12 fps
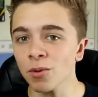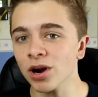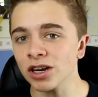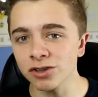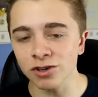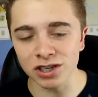what I
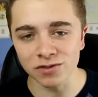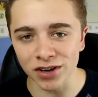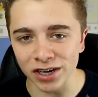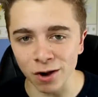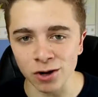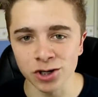want to do in this
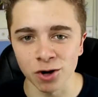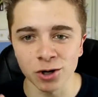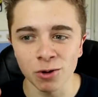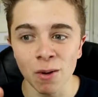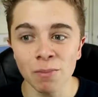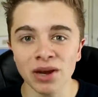video is show
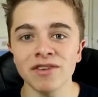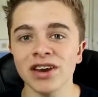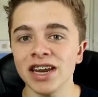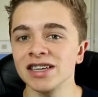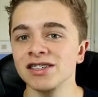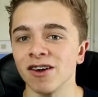you a bit of
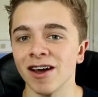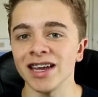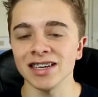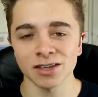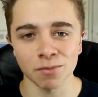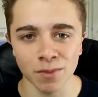an insight
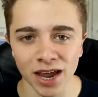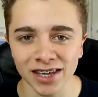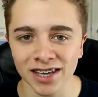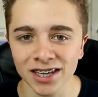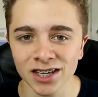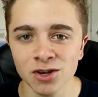into
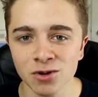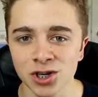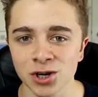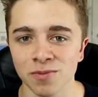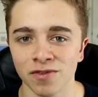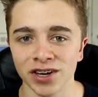making
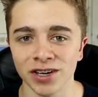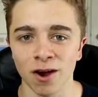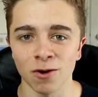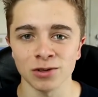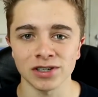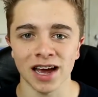YouTube
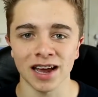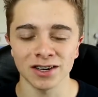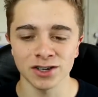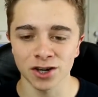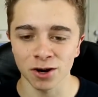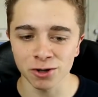videos
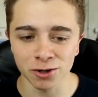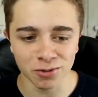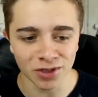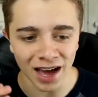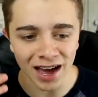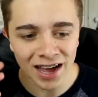and show you
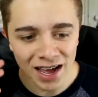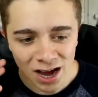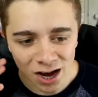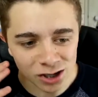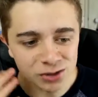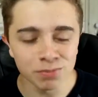that
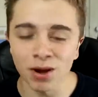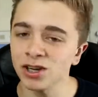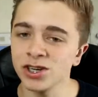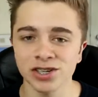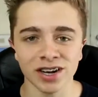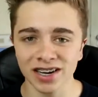as
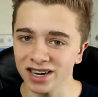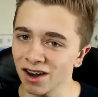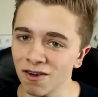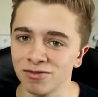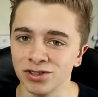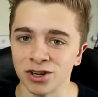much as I'd
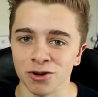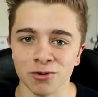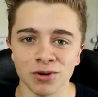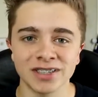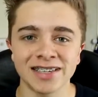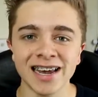love
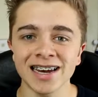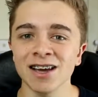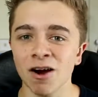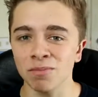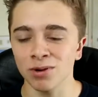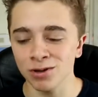to, daily
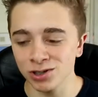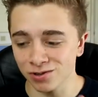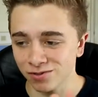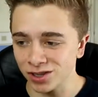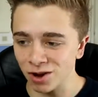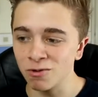uploads
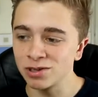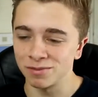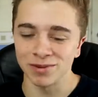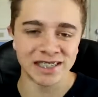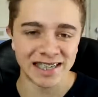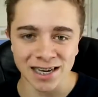of the
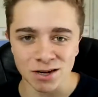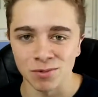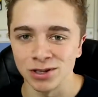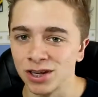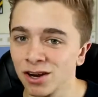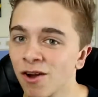Ultimate Team,
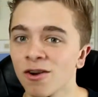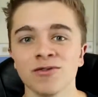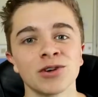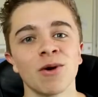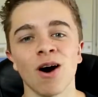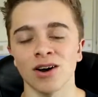as a lot
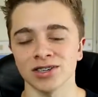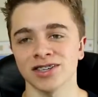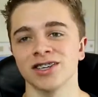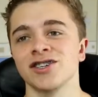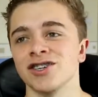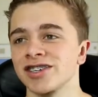of you
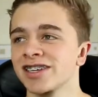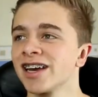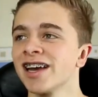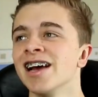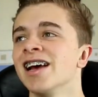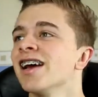ask,
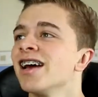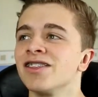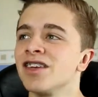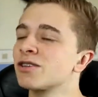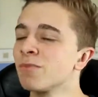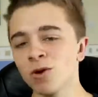
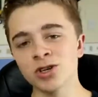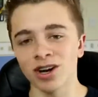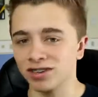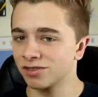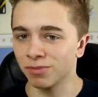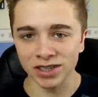there's more
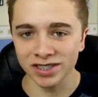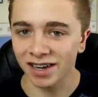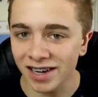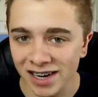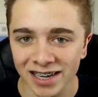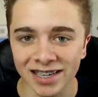chance of my
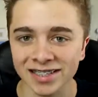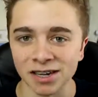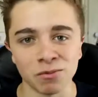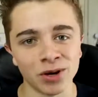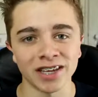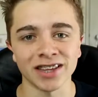Sunday League
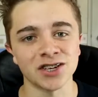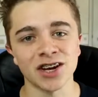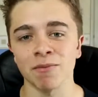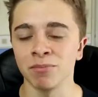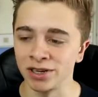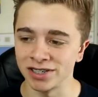team winning the
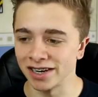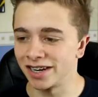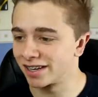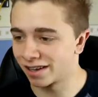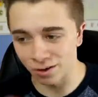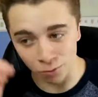Champions
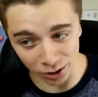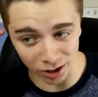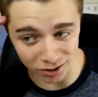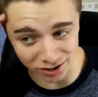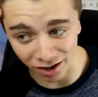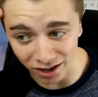League, and we
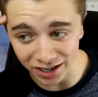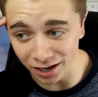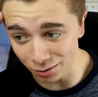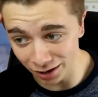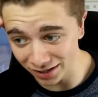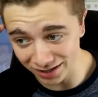lost
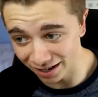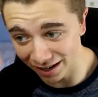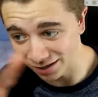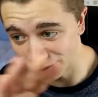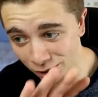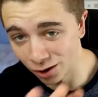9-0
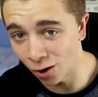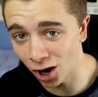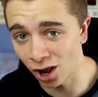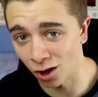yesterday, so we're not